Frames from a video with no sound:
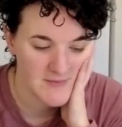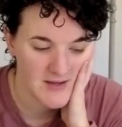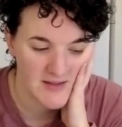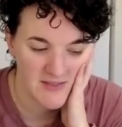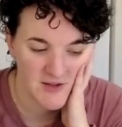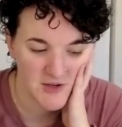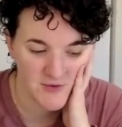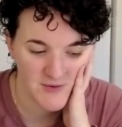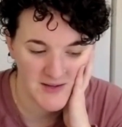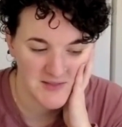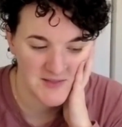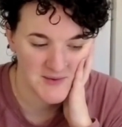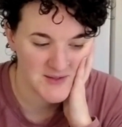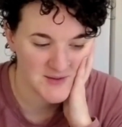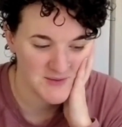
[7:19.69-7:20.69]
I think you're right,
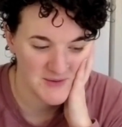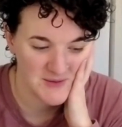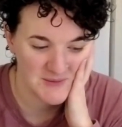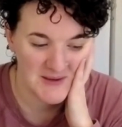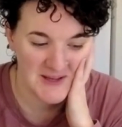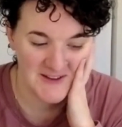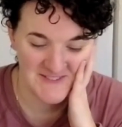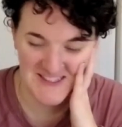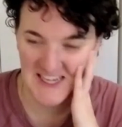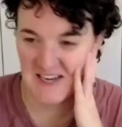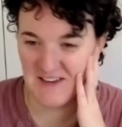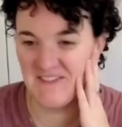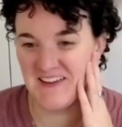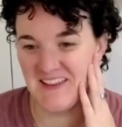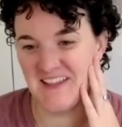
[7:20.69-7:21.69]
though. I don't know that we have
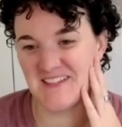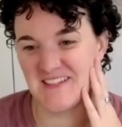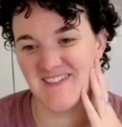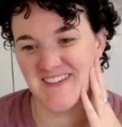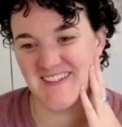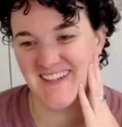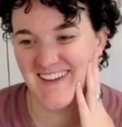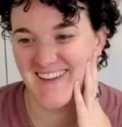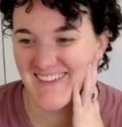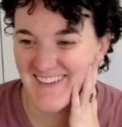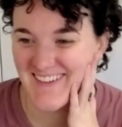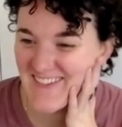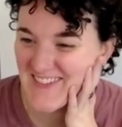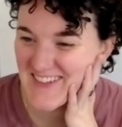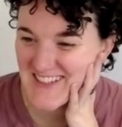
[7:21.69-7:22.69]
time in this particular
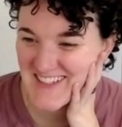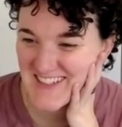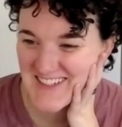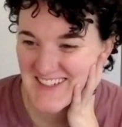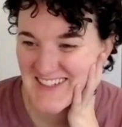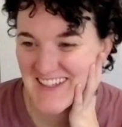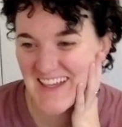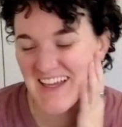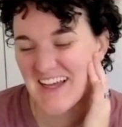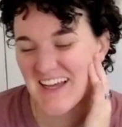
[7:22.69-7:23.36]
conversation.